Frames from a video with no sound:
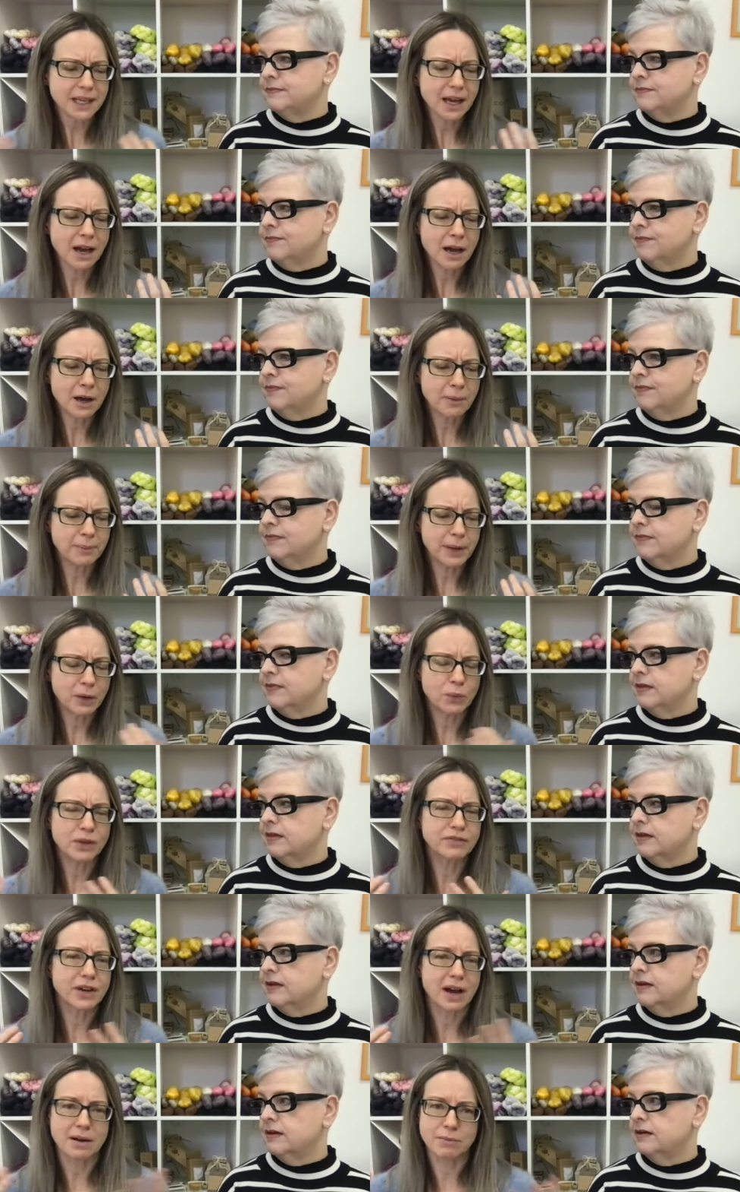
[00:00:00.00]
Speaker 1: Um, and
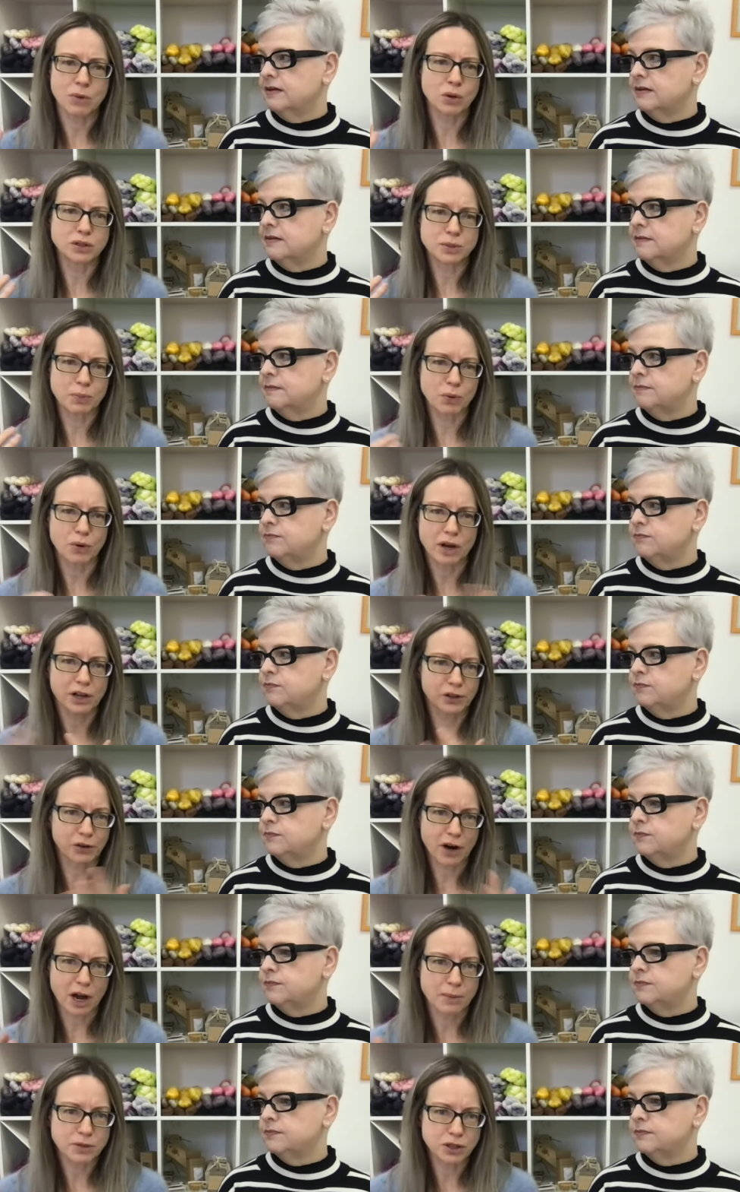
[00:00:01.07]
we've got multiple
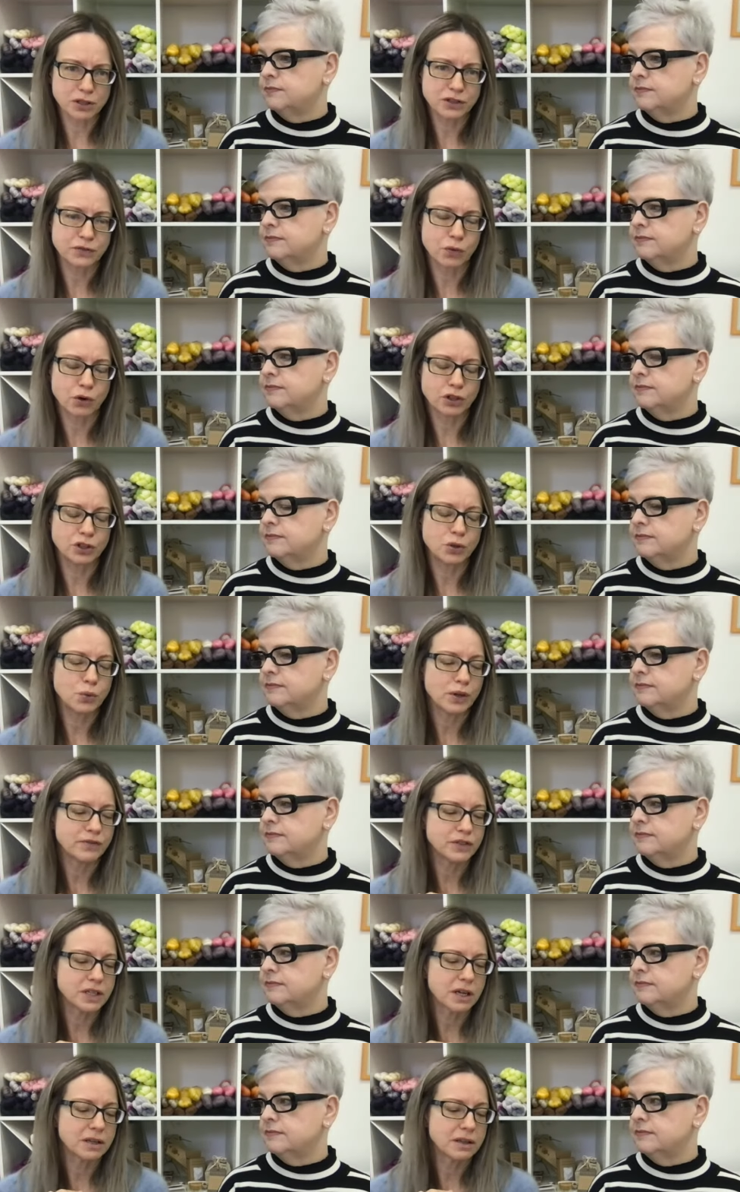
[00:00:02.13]
color options for you.
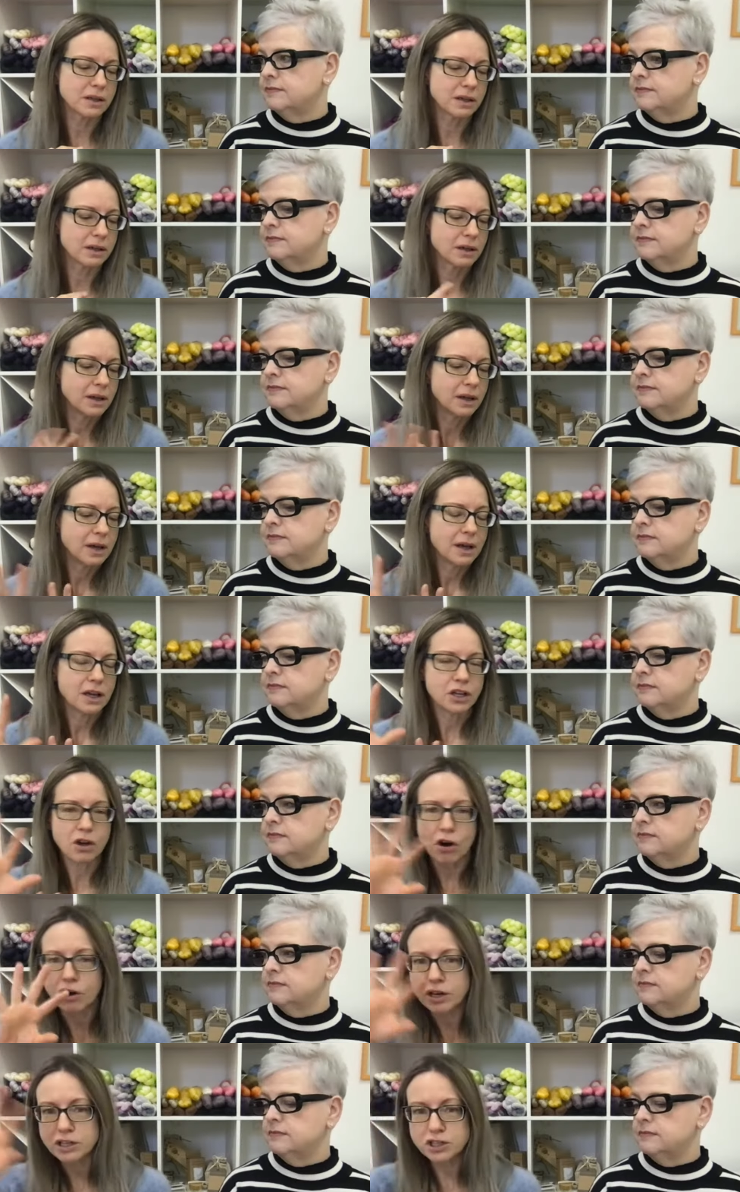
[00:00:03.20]
We've done the
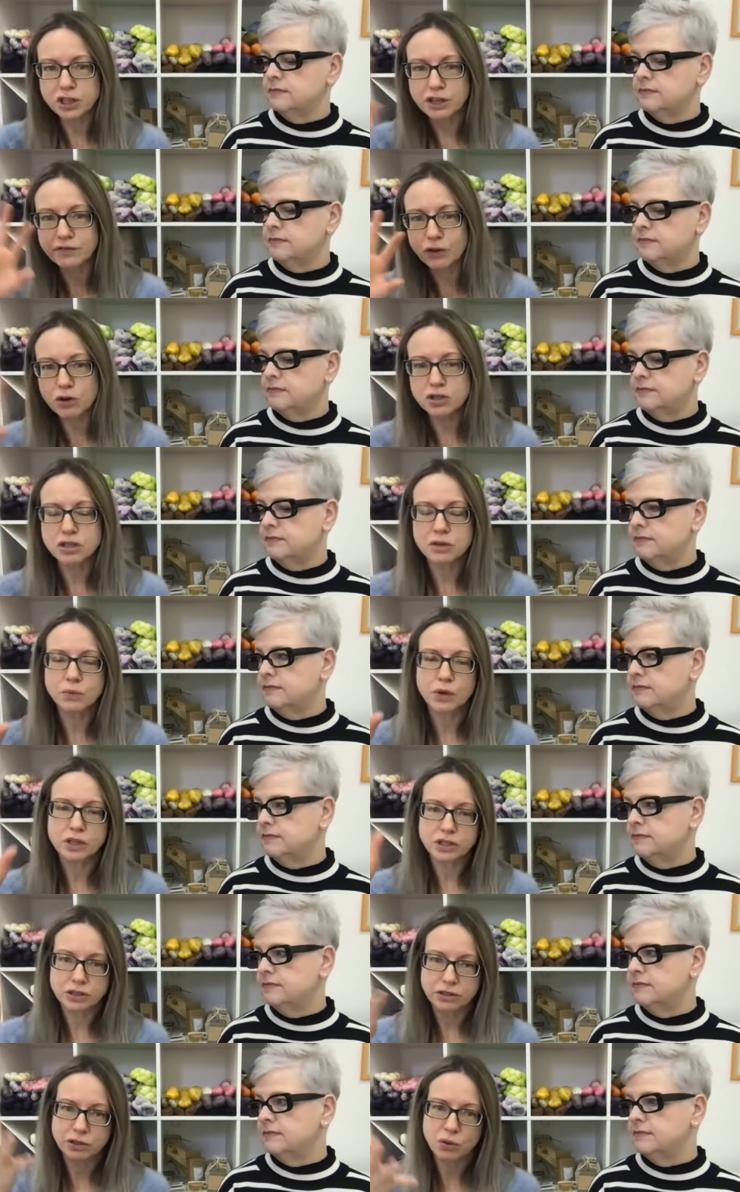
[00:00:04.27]
yardage conversion,
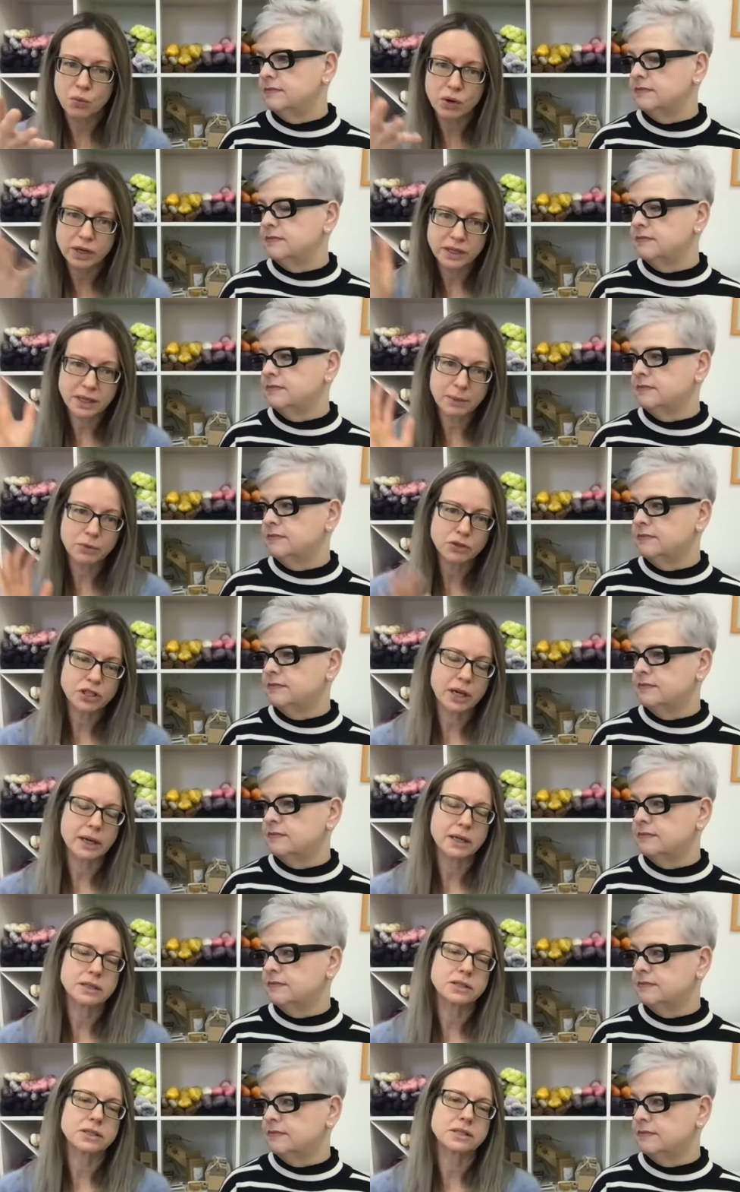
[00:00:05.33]
which you'll want to double check
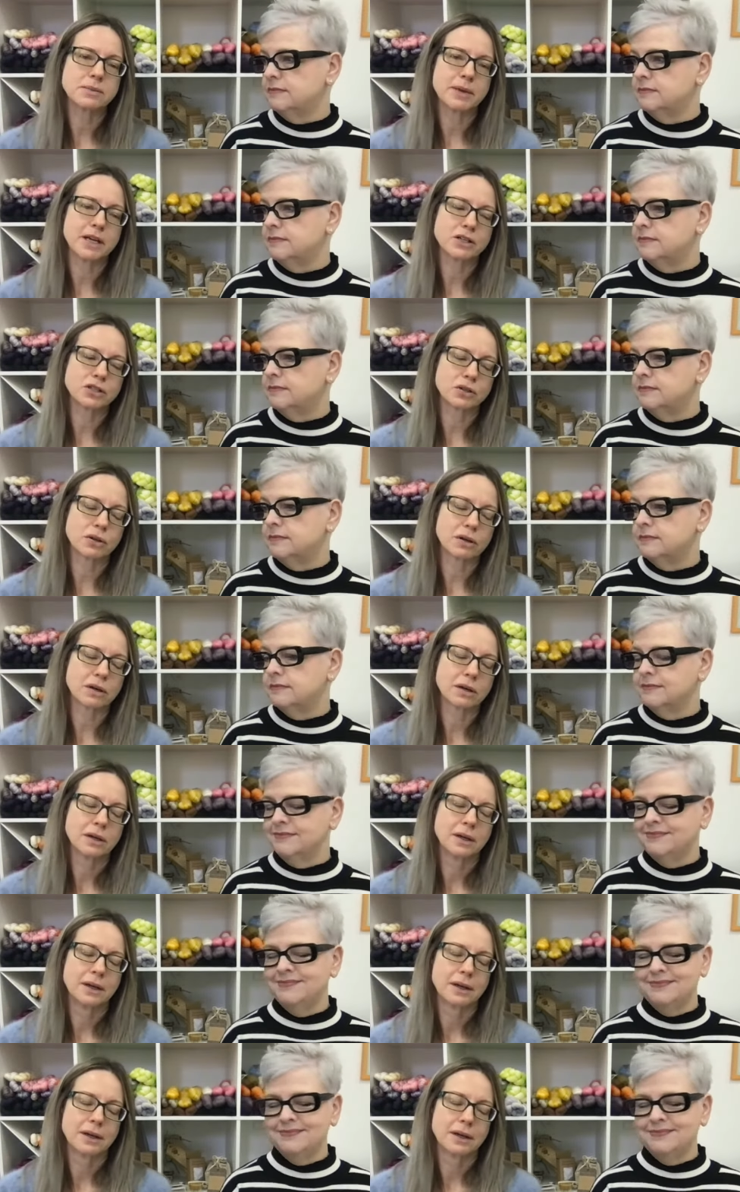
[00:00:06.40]
it just to make sure